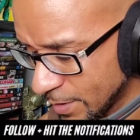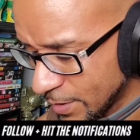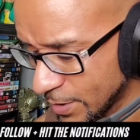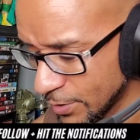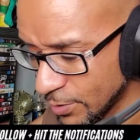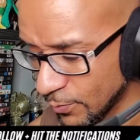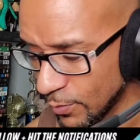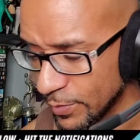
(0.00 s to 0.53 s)

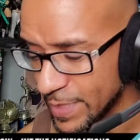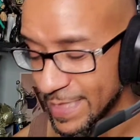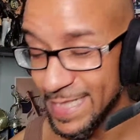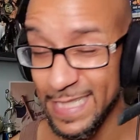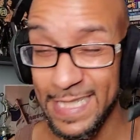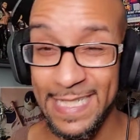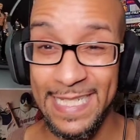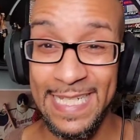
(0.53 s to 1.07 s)
Thunder Rosa
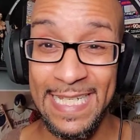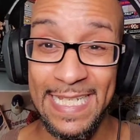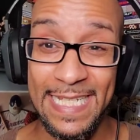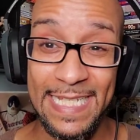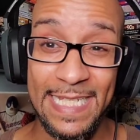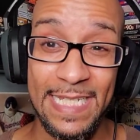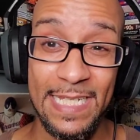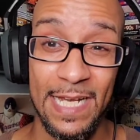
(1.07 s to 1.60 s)
did a
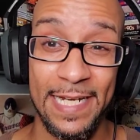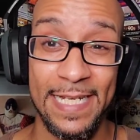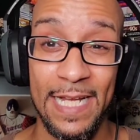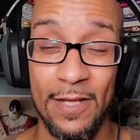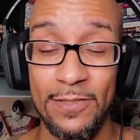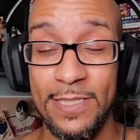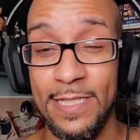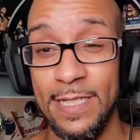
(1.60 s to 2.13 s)
DDT on the
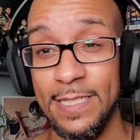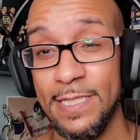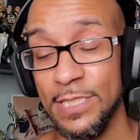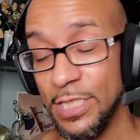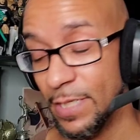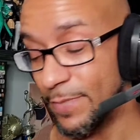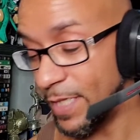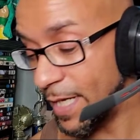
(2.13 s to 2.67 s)
outside to
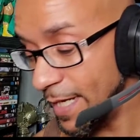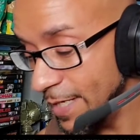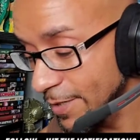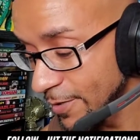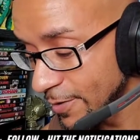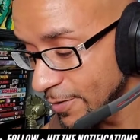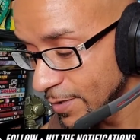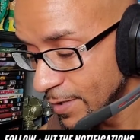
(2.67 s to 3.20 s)
Jamie
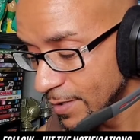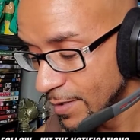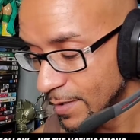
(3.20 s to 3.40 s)
Hayter.